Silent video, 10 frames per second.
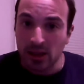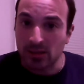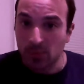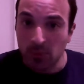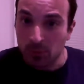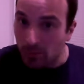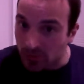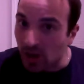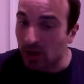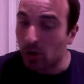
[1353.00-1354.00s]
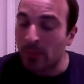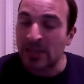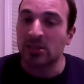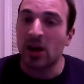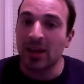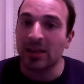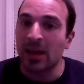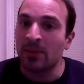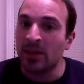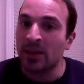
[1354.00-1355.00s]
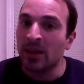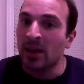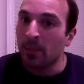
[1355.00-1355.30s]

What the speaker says: when we talk going back to Kotkaniemi,